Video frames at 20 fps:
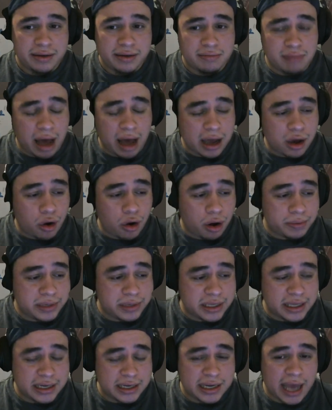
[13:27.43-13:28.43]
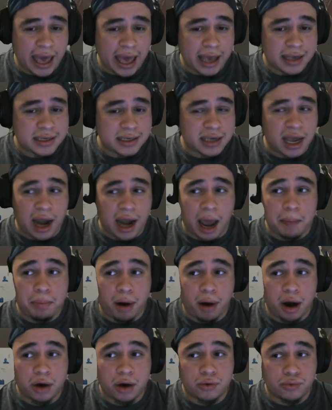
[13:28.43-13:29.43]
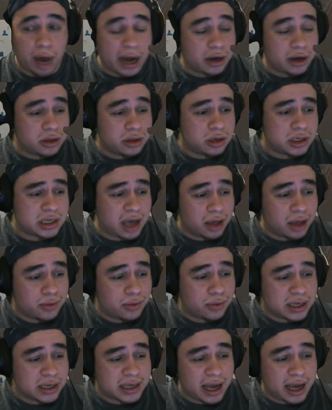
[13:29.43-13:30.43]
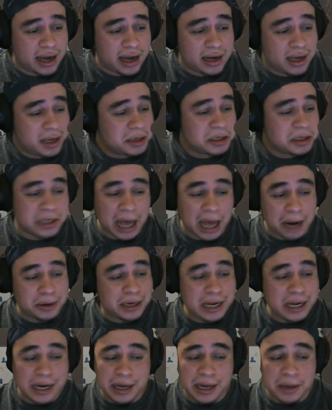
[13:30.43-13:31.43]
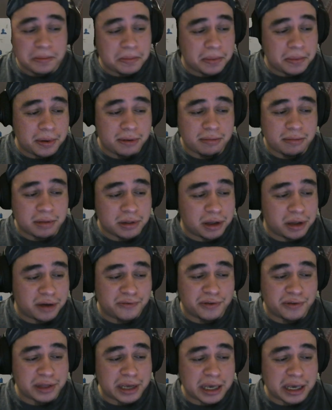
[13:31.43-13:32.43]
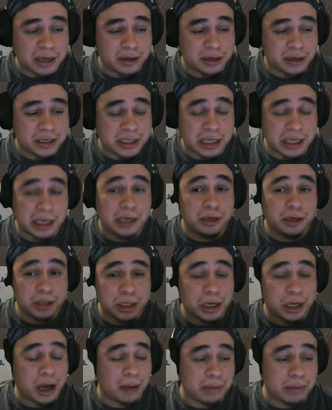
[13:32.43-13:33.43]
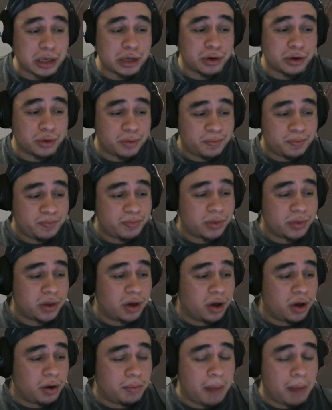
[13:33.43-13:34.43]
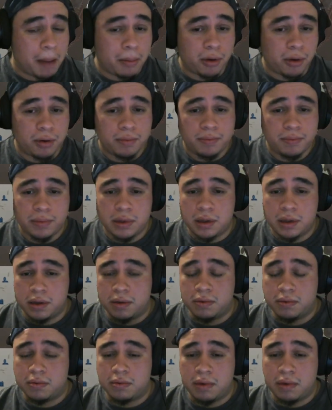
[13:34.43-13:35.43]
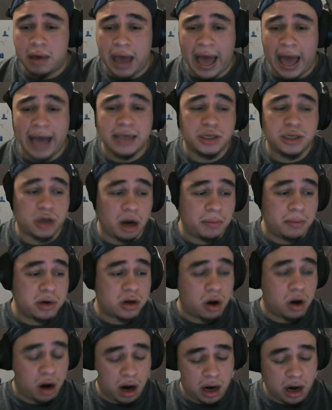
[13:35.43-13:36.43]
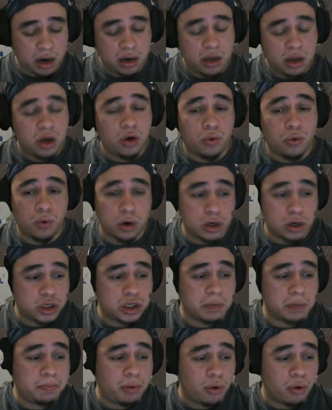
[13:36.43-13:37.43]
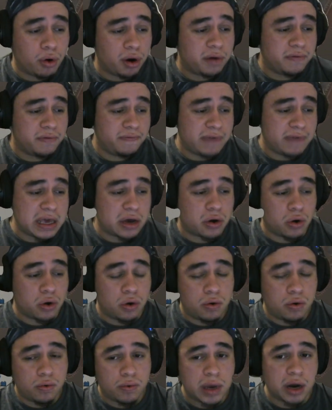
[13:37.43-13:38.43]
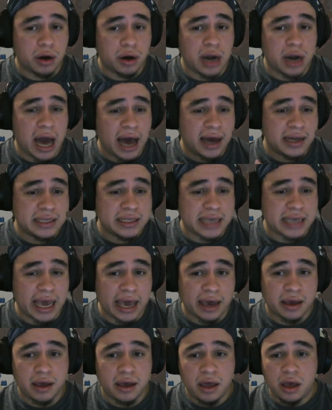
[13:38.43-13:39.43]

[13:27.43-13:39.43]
I go up to the tanks and I park right on their southwest side because I don't need to look for the kills. The kills will come to you. Remember, as an armored car, we're a support vehicle. We are not a tank.